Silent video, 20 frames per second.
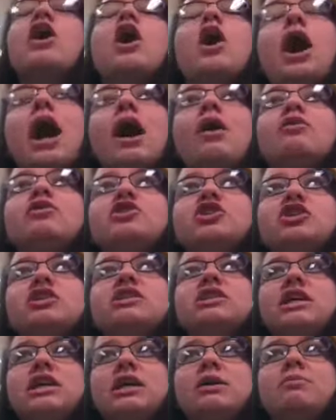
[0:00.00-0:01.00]
No, I was
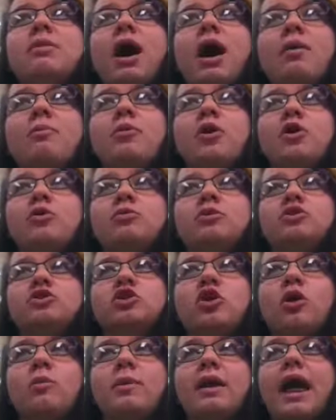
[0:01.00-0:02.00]
in teen mom mode,
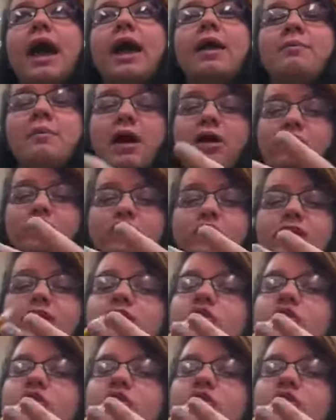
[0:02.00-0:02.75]
Miss Coleman. I had my 3